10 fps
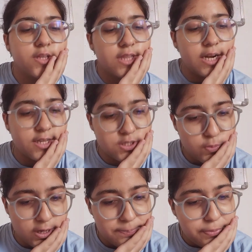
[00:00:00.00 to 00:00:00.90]
That is
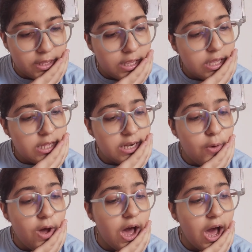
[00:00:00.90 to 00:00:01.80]
why.
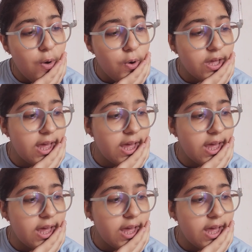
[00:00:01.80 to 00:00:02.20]
Now, how